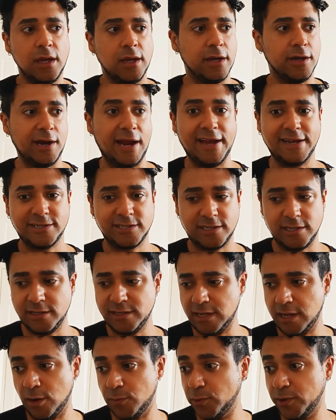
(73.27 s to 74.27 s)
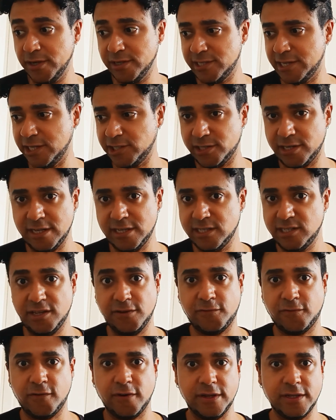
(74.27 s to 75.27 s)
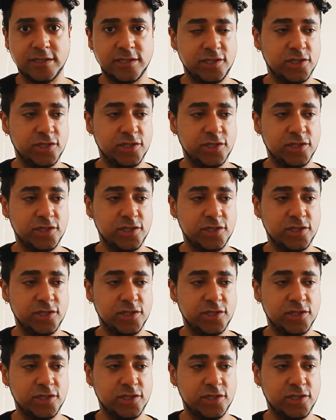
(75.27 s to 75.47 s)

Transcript: Her pronunciation is different.